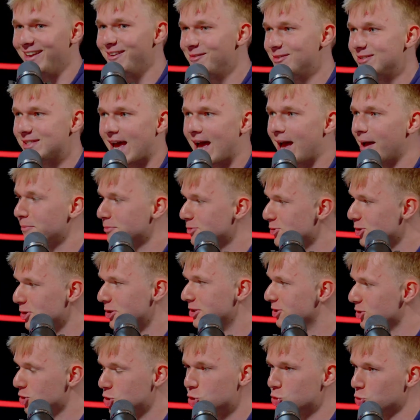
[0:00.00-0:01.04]
he was
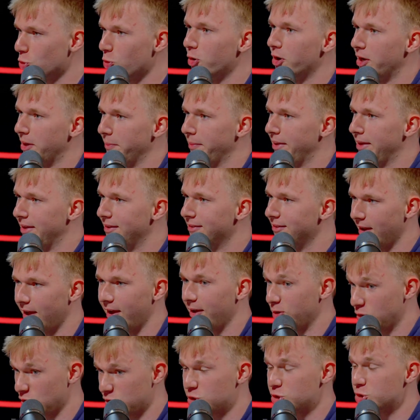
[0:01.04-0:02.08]
absolutely destroying me,
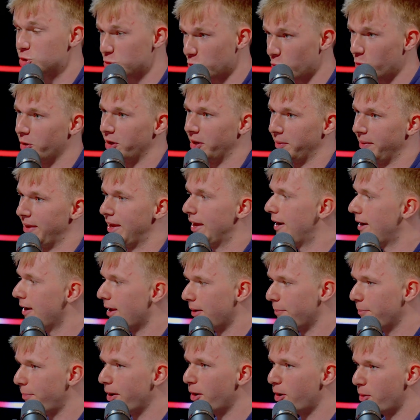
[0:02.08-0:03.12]
like destroying me.
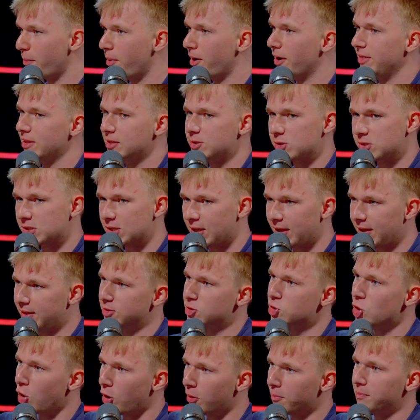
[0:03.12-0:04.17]
And bear in mind, this is
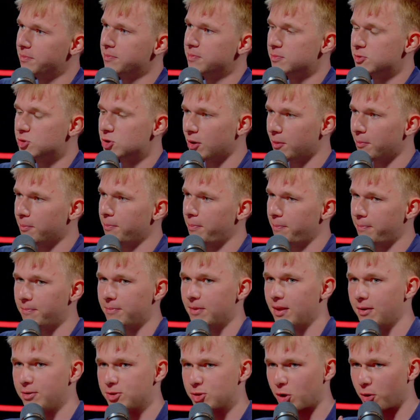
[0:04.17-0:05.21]
like top
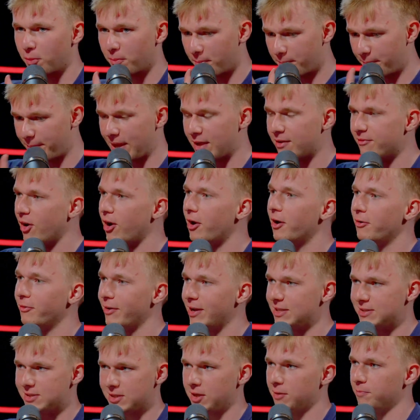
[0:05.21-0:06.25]
bit of
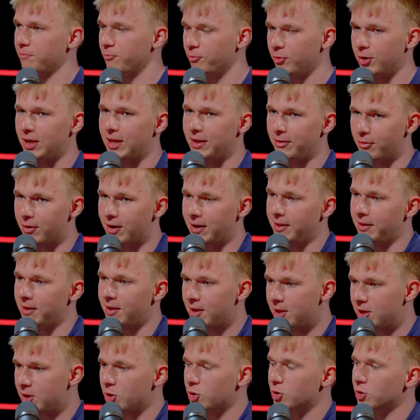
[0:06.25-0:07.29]
iRacing, a really really
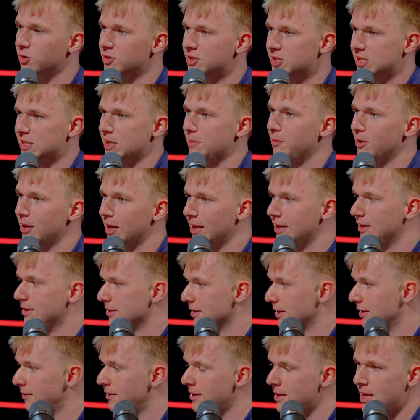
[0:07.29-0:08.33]
good
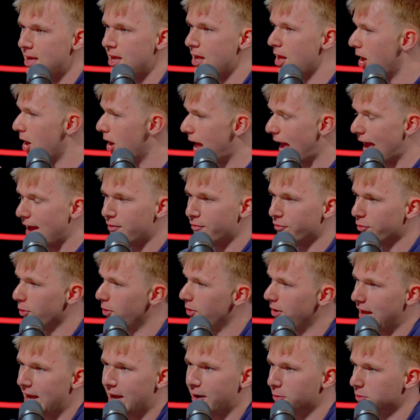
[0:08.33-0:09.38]
simulator.
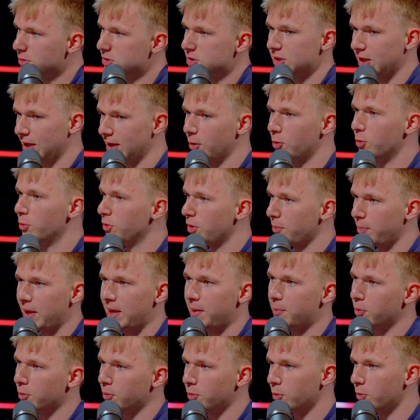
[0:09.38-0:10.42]
Everyone else, like all the
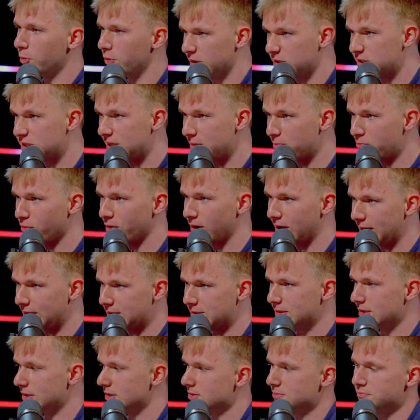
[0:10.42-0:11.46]
people, all the sim
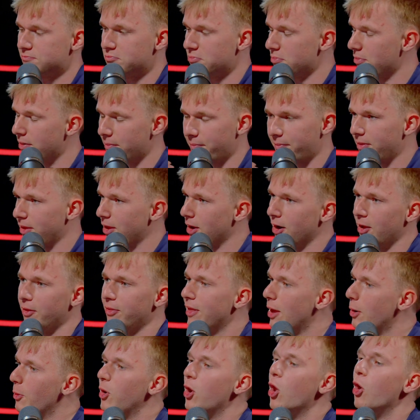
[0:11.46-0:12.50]
racers, you know,
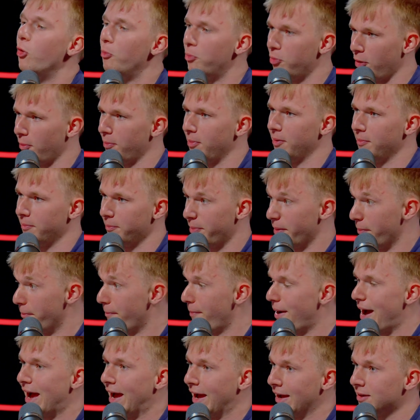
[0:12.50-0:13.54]
they were no problem. But
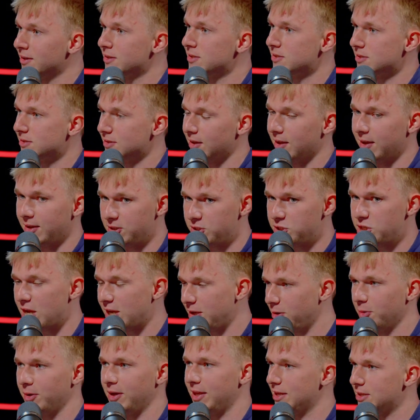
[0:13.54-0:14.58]
Max, like,
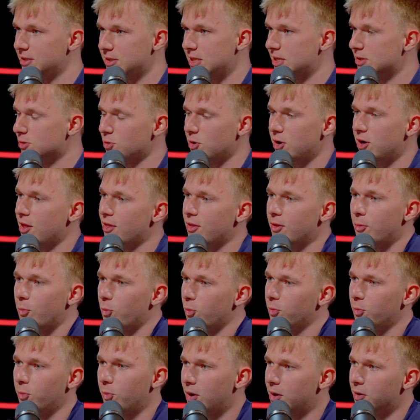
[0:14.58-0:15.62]
genuinely, he's on another
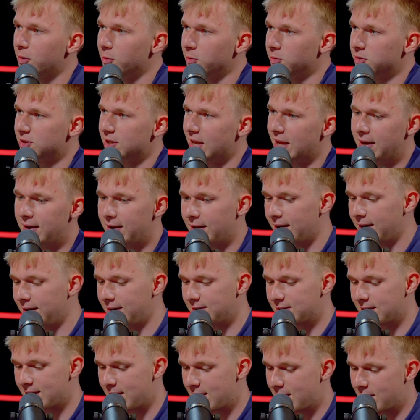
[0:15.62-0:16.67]
world.
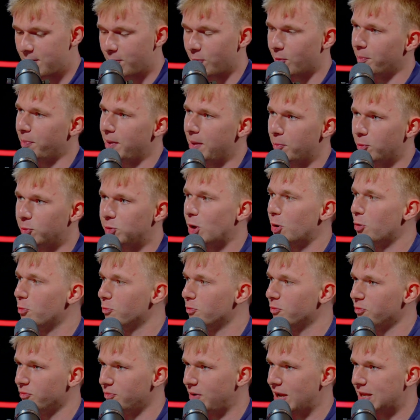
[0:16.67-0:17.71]
And what people
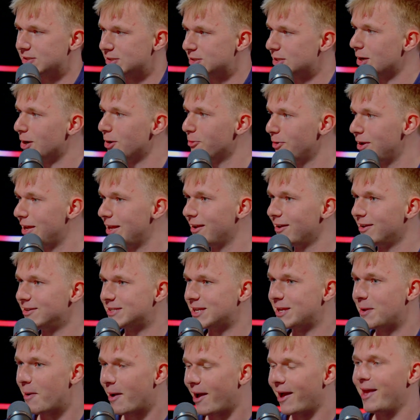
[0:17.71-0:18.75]
don't necessarily realize
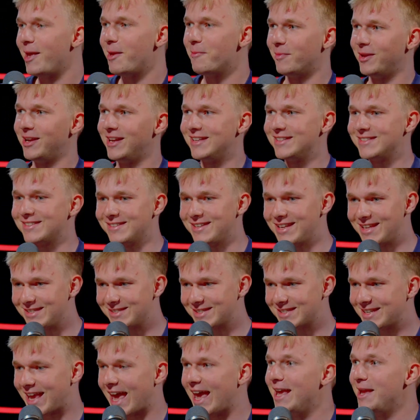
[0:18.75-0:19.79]
about him and
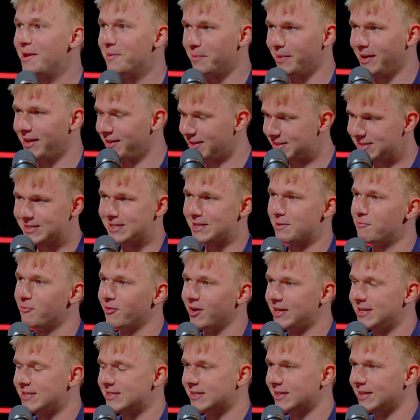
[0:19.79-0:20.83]
his gaming, his sim
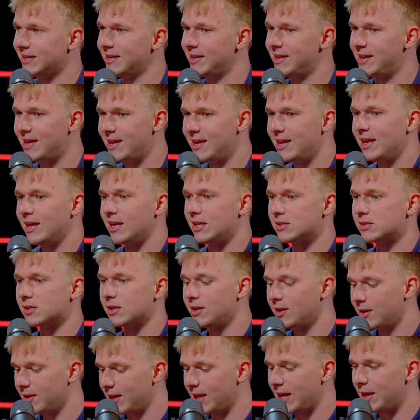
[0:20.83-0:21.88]
racing, is
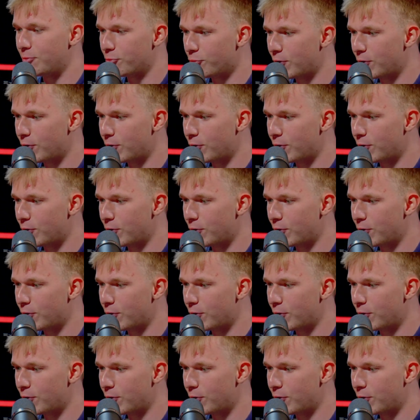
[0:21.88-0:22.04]
he